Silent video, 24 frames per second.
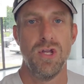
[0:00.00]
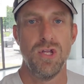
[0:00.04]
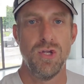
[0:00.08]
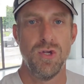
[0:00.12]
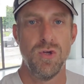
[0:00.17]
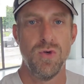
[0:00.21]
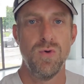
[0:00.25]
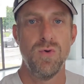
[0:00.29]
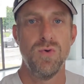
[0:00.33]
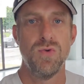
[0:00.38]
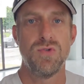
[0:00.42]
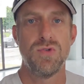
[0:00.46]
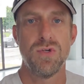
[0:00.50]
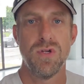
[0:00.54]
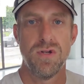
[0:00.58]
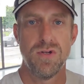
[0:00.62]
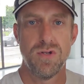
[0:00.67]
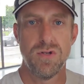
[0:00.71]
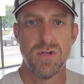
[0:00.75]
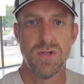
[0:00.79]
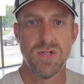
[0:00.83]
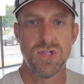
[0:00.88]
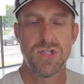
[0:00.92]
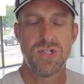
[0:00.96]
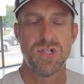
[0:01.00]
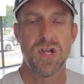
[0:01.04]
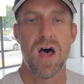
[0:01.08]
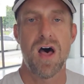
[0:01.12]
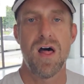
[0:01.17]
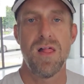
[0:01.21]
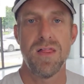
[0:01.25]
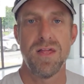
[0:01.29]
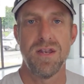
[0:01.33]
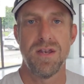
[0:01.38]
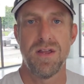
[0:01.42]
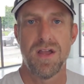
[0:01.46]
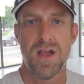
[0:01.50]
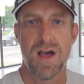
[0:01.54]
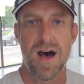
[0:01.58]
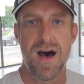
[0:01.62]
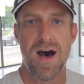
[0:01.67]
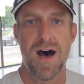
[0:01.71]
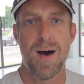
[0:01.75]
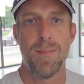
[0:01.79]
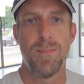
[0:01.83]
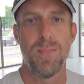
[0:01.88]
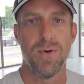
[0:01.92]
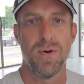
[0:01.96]
Use solid
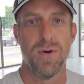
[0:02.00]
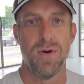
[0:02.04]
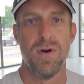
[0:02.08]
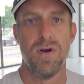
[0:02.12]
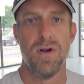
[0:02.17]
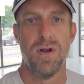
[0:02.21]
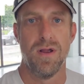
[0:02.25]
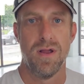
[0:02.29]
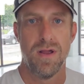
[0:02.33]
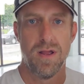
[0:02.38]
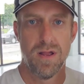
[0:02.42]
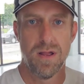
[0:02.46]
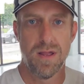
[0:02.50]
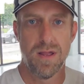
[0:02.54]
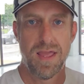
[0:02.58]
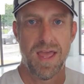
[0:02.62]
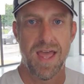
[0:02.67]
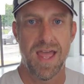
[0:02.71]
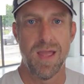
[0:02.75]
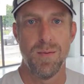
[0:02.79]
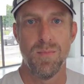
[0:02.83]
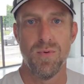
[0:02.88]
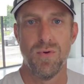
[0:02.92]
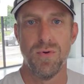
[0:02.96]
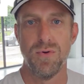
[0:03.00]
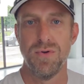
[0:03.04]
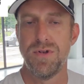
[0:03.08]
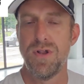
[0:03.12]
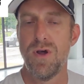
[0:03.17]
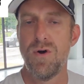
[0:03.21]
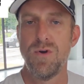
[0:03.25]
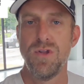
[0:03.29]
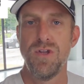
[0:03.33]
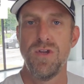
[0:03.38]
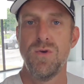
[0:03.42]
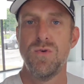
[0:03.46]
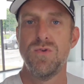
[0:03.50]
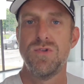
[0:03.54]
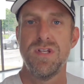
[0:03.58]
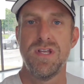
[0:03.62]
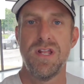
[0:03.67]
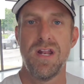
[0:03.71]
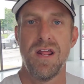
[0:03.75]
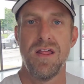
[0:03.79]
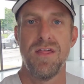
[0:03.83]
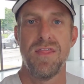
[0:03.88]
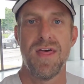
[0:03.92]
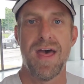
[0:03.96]
copper cable. Don't use
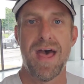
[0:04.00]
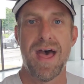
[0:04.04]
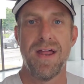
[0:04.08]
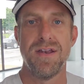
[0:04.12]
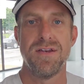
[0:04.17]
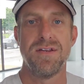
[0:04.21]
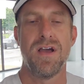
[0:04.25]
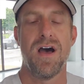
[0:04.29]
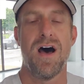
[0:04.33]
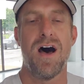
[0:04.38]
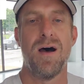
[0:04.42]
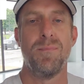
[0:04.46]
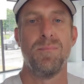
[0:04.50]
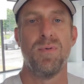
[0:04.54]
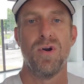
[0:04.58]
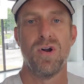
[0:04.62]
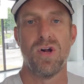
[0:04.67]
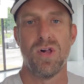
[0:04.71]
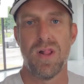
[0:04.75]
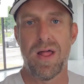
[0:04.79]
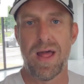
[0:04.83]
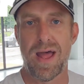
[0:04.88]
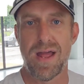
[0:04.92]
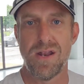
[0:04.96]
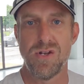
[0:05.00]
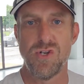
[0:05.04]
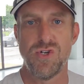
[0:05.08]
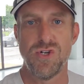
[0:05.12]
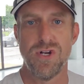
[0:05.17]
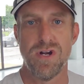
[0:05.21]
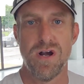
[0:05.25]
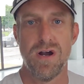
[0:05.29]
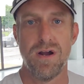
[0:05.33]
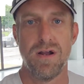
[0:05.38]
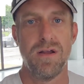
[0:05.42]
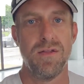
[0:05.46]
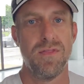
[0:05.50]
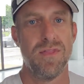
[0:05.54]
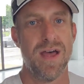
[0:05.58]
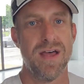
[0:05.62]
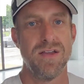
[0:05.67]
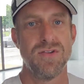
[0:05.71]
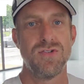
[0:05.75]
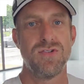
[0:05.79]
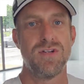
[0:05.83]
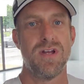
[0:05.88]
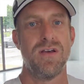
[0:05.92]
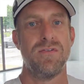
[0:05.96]
any of that copper clad junk.
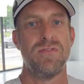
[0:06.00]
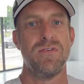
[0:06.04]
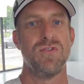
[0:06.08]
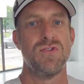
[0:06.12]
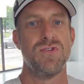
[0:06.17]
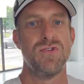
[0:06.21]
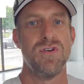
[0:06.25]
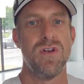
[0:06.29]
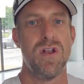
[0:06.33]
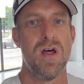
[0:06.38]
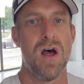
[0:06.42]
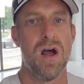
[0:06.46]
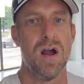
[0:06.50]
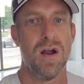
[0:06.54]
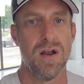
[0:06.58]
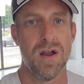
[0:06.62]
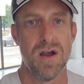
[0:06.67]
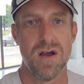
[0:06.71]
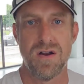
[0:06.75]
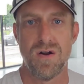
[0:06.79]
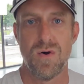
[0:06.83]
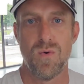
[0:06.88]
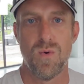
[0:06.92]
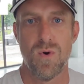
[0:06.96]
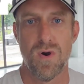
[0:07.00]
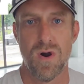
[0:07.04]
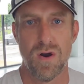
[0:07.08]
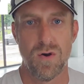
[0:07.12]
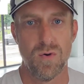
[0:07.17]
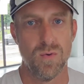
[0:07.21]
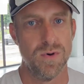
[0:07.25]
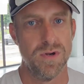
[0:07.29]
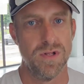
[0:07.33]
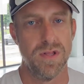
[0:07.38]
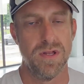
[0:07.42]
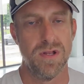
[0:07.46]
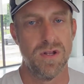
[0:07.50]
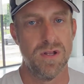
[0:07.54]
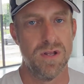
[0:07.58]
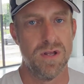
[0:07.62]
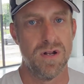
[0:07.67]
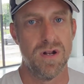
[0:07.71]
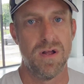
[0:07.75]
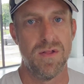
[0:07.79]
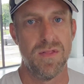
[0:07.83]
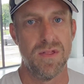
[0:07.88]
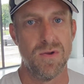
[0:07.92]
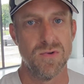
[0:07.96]
That stuff is not going to work really
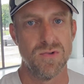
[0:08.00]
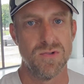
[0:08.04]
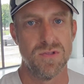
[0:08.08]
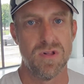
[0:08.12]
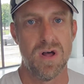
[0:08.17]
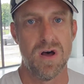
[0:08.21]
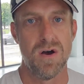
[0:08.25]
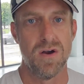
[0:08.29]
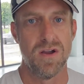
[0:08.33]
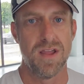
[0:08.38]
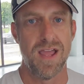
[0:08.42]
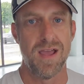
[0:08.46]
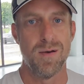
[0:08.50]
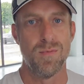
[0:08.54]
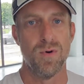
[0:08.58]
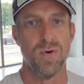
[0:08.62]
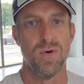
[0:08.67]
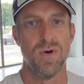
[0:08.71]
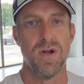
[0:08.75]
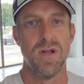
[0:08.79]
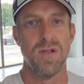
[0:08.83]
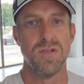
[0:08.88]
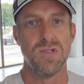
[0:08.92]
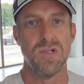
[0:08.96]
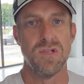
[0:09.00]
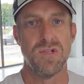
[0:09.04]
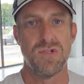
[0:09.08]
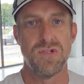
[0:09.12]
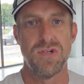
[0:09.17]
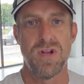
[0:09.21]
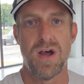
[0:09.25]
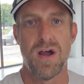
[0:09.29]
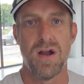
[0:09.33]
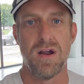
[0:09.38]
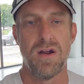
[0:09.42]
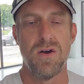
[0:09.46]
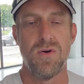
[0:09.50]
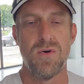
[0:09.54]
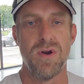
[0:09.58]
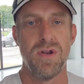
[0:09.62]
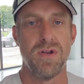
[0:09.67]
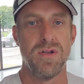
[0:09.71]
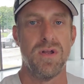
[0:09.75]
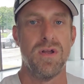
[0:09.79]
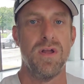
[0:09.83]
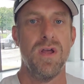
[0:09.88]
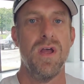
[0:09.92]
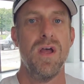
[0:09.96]
good on those long cable runs. It's not
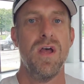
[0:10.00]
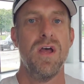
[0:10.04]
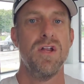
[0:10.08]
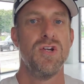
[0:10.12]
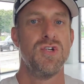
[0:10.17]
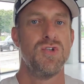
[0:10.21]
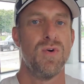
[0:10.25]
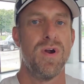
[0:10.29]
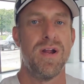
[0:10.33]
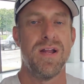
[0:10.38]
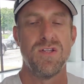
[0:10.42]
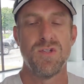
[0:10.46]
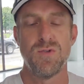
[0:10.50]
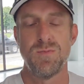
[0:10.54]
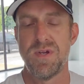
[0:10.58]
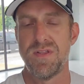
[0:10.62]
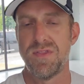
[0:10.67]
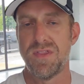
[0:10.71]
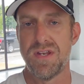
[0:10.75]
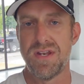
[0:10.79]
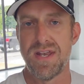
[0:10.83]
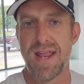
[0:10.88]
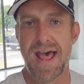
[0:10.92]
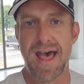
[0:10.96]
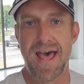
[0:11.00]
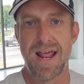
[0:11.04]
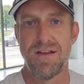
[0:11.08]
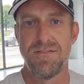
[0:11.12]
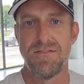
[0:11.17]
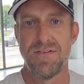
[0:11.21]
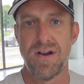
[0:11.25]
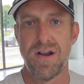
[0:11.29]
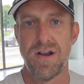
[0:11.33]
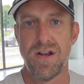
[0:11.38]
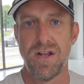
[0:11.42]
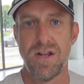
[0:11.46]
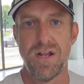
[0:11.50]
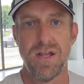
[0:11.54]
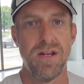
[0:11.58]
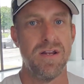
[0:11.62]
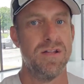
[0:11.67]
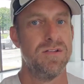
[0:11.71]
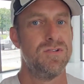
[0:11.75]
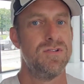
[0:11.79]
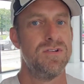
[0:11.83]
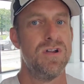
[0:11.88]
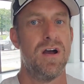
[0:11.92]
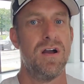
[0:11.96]
going to transmit the data very good,
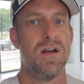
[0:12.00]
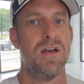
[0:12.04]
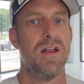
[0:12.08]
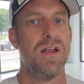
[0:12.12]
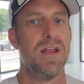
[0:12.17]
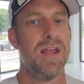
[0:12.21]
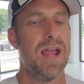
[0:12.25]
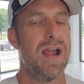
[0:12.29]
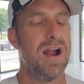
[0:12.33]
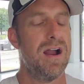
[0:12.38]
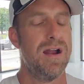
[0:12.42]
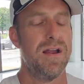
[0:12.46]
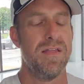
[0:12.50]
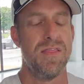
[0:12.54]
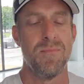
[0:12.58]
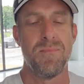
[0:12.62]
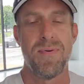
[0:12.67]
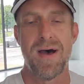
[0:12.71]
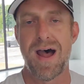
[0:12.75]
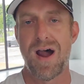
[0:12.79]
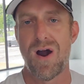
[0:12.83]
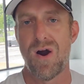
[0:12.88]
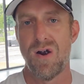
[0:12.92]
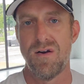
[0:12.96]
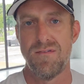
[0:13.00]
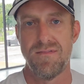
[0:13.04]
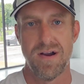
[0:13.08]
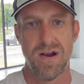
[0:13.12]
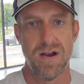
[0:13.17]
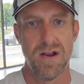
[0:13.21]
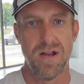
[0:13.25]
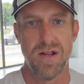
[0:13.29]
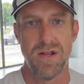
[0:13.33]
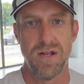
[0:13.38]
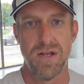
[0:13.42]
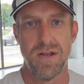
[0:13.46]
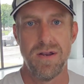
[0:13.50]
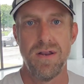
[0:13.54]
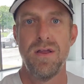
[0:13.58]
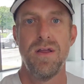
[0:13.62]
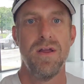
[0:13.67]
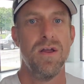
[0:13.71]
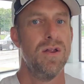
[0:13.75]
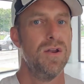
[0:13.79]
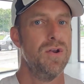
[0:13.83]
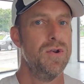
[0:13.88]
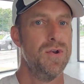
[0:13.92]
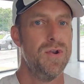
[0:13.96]
and it's not going to carry the power very good.
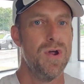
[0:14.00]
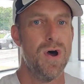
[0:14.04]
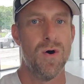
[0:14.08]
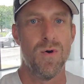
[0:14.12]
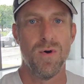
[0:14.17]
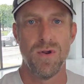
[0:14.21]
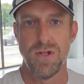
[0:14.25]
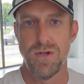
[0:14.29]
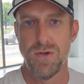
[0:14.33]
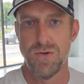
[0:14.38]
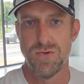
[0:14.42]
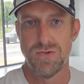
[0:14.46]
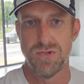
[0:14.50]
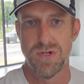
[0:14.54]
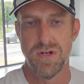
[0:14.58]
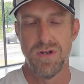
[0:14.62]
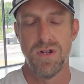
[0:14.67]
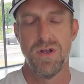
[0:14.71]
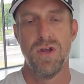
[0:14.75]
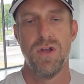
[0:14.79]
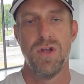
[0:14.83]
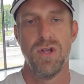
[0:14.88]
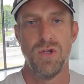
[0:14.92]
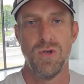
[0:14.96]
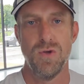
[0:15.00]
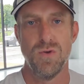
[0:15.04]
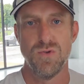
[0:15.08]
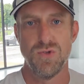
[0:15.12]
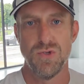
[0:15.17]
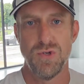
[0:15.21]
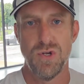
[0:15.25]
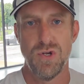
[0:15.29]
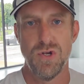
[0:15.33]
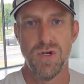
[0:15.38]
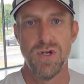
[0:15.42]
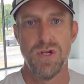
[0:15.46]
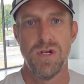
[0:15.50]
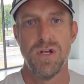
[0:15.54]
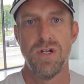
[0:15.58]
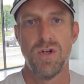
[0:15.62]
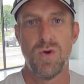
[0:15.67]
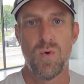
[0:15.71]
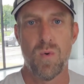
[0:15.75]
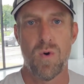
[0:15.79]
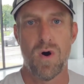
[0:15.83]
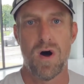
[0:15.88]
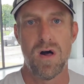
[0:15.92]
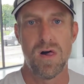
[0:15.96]
Don't use it. Use
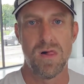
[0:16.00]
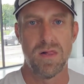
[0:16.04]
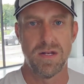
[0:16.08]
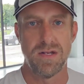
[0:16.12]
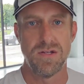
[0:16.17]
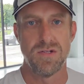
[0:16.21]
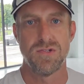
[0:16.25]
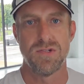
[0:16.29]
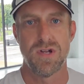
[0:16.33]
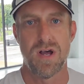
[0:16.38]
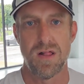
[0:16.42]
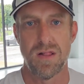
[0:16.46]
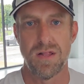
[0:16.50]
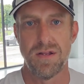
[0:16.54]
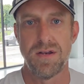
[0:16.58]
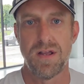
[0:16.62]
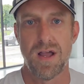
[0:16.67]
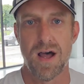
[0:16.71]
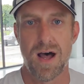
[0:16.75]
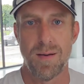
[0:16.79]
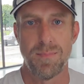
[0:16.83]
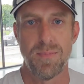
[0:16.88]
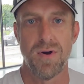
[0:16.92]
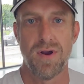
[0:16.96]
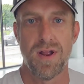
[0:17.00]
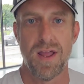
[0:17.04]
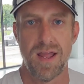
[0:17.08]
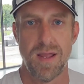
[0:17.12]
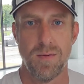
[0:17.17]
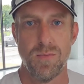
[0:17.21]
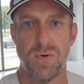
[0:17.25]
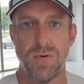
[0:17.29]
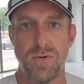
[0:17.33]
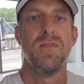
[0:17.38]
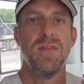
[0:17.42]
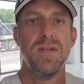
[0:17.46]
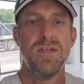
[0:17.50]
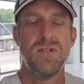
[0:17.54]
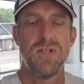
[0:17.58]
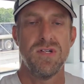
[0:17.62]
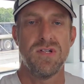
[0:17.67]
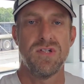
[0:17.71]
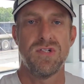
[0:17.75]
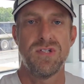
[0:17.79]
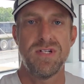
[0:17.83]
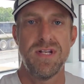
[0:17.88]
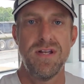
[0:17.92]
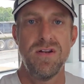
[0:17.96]
good quality solid copper cable. This
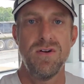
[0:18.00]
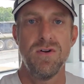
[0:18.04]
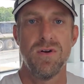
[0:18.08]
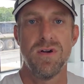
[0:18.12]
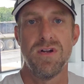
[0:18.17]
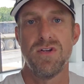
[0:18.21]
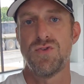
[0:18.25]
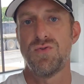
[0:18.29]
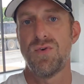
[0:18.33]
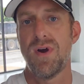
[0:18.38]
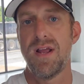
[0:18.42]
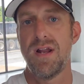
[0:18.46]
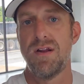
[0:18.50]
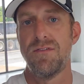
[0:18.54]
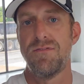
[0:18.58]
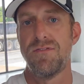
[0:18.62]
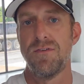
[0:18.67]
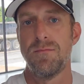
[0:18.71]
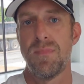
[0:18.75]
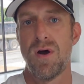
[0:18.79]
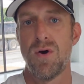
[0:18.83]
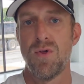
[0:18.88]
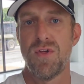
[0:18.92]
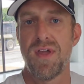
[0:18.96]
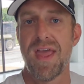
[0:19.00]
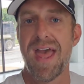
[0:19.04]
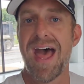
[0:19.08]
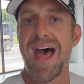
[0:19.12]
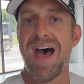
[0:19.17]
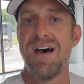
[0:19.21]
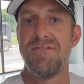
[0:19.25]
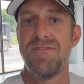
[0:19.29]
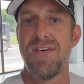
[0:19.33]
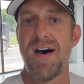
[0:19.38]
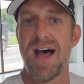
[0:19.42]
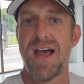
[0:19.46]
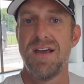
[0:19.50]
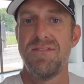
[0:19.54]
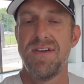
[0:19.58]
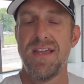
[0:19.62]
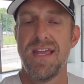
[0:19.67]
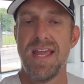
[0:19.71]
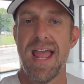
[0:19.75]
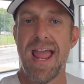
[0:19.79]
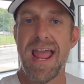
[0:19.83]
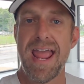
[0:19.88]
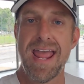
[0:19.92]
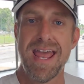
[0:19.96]
extender is rated for both Cat
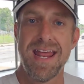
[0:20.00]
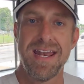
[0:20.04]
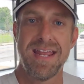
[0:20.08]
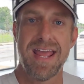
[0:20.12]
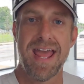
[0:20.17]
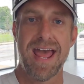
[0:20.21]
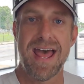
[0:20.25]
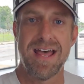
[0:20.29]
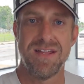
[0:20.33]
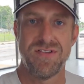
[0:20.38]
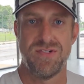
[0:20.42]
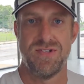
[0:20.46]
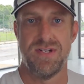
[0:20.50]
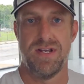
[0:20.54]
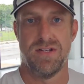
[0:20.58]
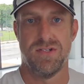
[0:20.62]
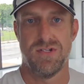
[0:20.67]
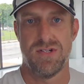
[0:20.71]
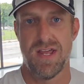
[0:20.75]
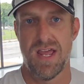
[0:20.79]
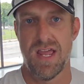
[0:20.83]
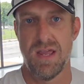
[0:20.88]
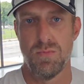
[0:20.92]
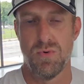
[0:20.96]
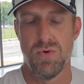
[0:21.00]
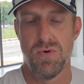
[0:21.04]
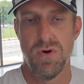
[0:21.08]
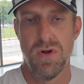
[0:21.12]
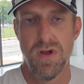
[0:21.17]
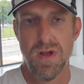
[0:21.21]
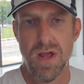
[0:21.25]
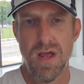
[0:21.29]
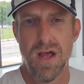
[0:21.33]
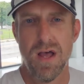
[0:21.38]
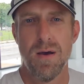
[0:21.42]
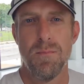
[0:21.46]
5e and Cat 6 cable.